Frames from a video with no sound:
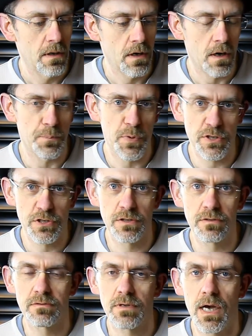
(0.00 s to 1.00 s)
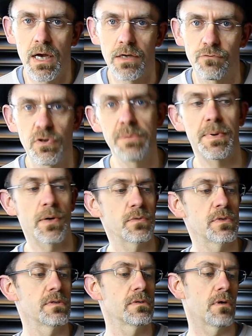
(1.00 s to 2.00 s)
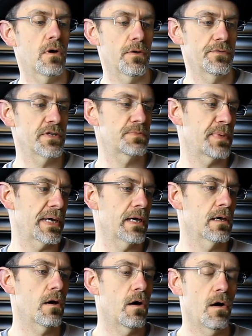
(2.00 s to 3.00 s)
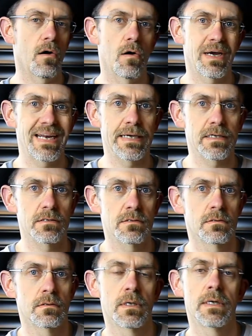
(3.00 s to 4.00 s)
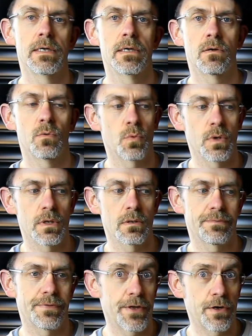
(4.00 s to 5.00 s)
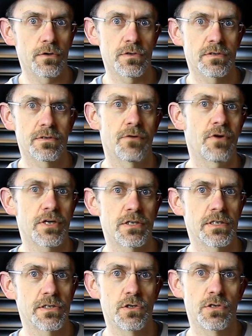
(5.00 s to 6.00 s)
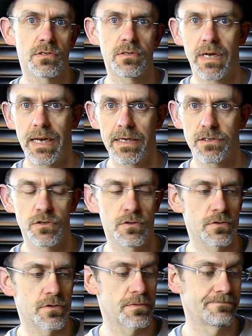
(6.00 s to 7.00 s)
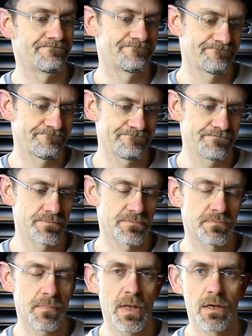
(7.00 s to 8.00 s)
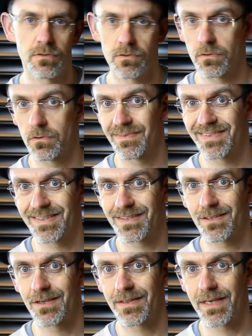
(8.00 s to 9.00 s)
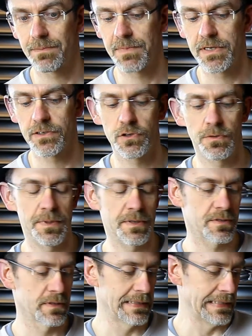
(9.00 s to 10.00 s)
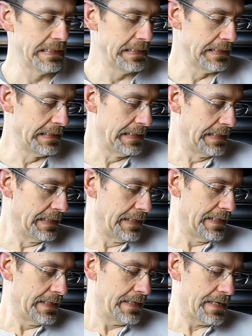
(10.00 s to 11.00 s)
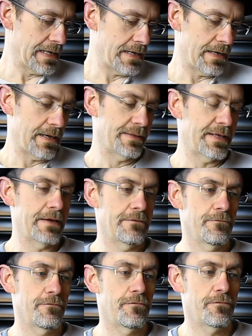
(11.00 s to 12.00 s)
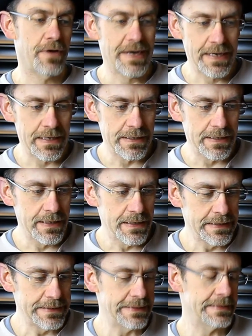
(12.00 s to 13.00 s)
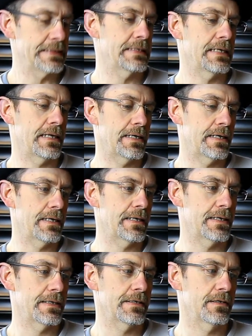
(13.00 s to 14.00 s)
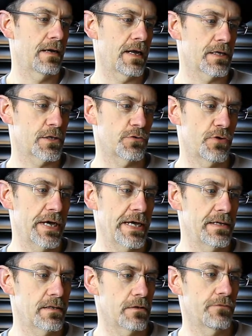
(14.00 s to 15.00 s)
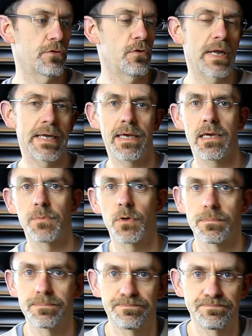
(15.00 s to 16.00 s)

compression and rebound on this bike are clicks. Well, they're not. They're actually just clear turns. So that's another thing that made us dubious. And then finally, last ride, the fuel light came on.